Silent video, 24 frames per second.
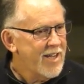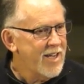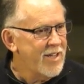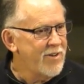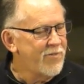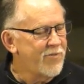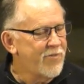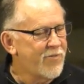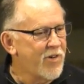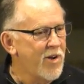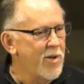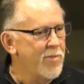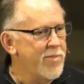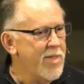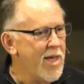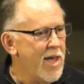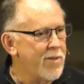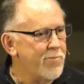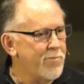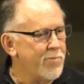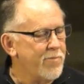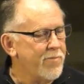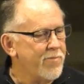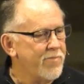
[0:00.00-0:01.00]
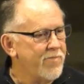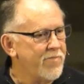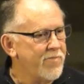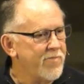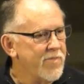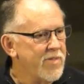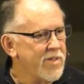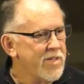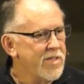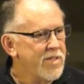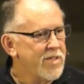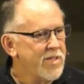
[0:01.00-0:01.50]
from that
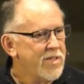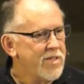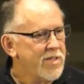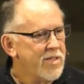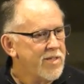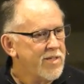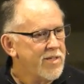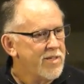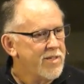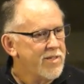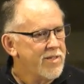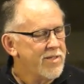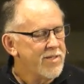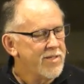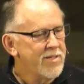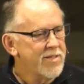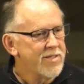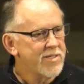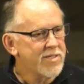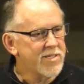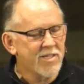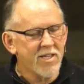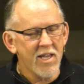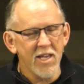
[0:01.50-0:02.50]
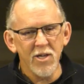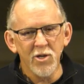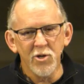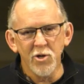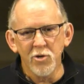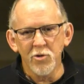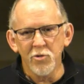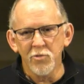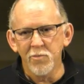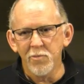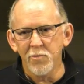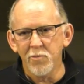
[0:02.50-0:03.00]

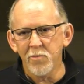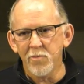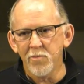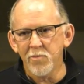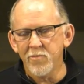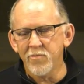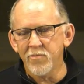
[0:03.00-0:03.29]
single